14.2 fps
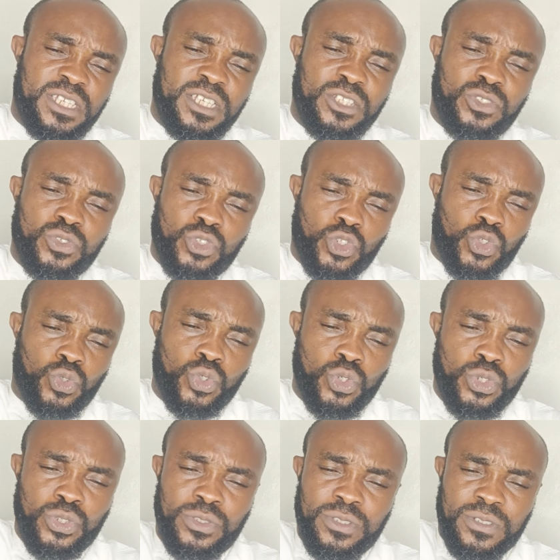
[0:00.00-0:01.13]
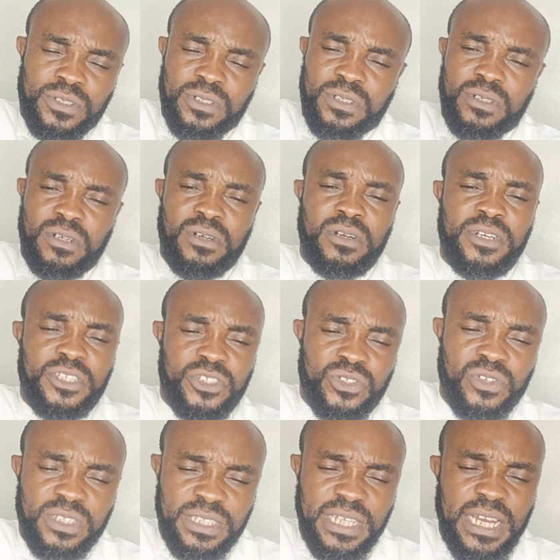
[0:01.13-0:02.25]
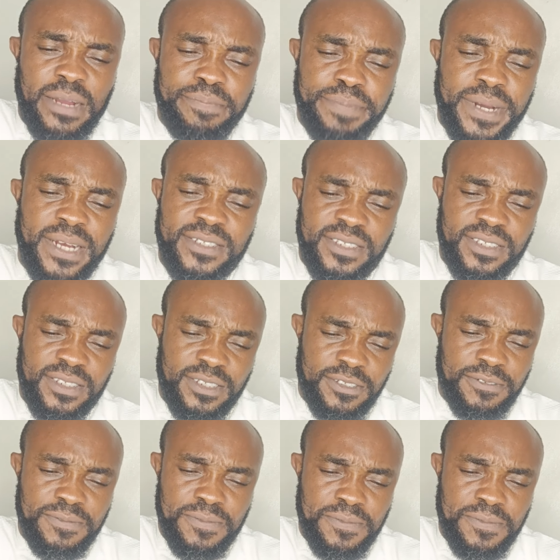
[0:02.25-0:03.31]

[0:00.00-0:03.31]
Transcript: into 2 horizontal parts.